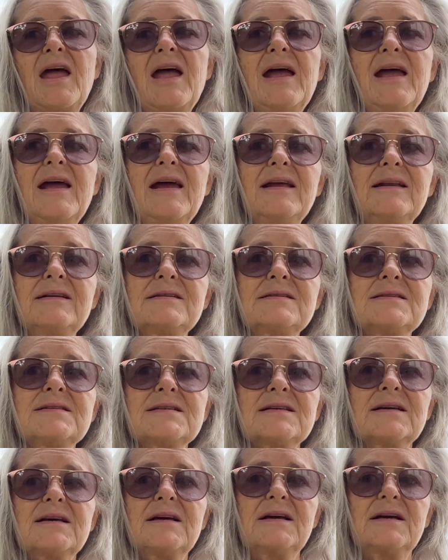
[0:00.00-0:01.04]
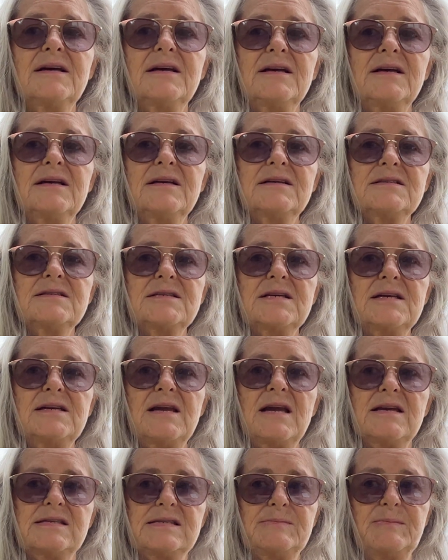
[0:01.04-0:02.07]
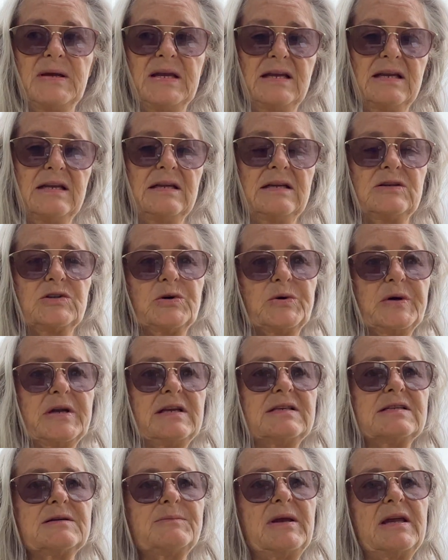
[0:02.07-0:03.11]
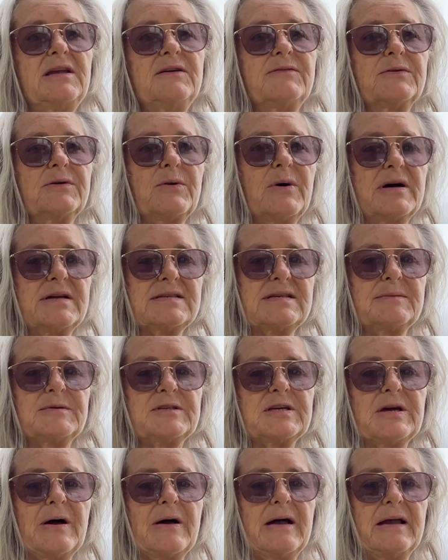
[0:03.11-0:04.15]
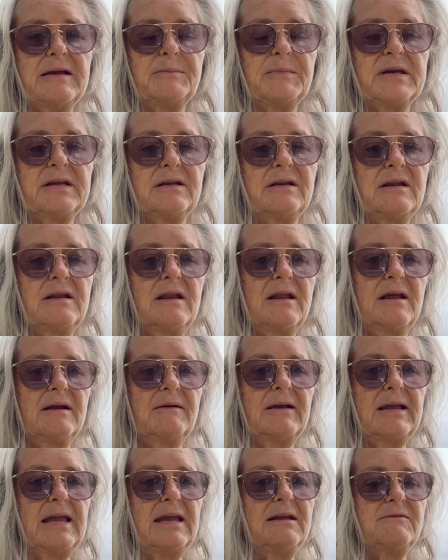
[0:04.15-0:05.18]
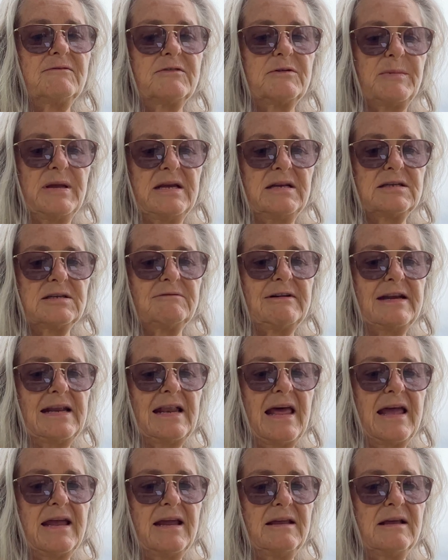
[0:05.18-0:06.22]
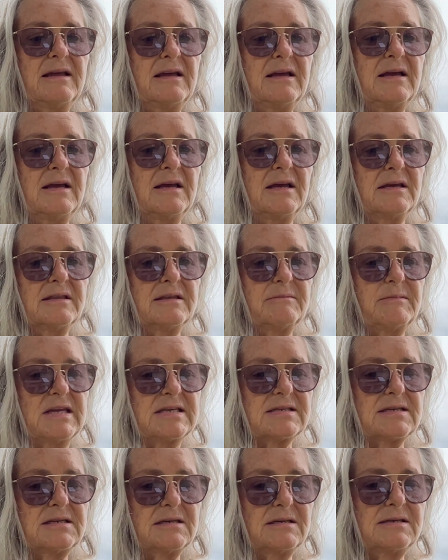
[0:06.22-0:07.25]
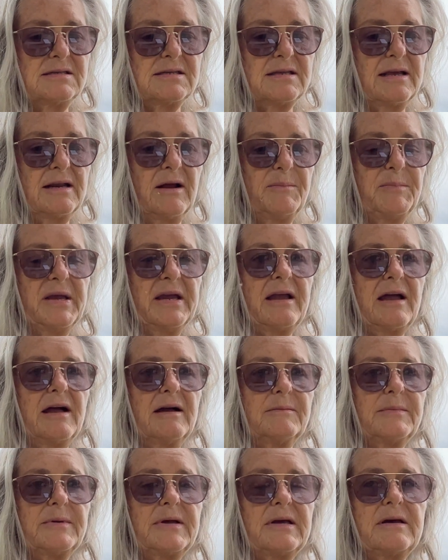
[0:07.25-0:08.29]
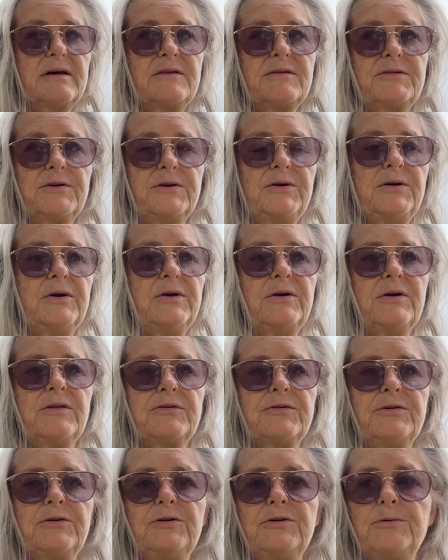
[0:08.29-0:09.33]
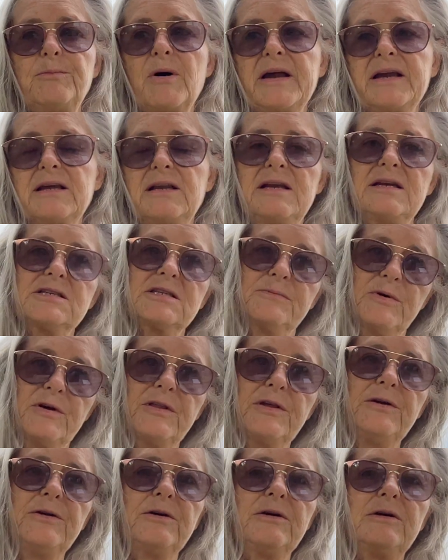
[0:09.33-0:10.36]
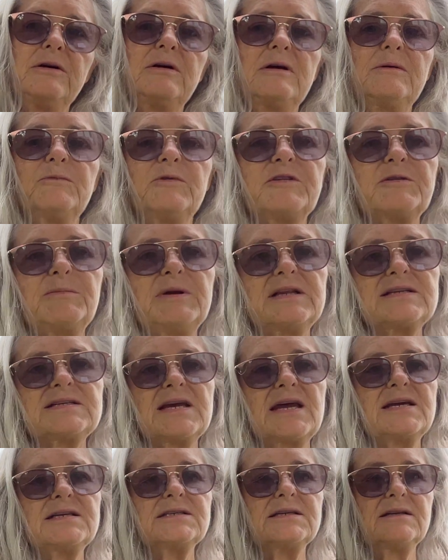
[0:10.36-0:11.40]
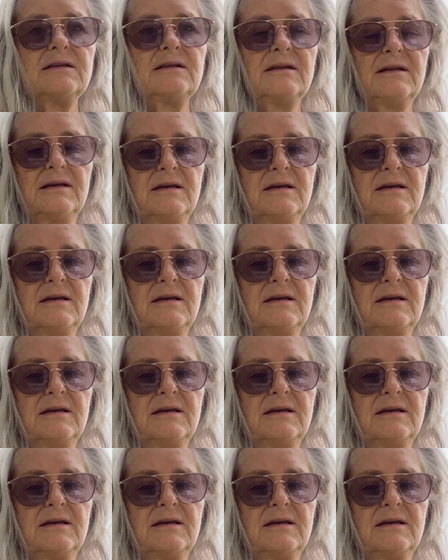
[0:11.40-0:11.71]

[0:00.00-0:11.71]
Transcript: And she has been talking to me for quite some time and keen for me to relay the messages that I pick up through her, through my connection with her and with meditation.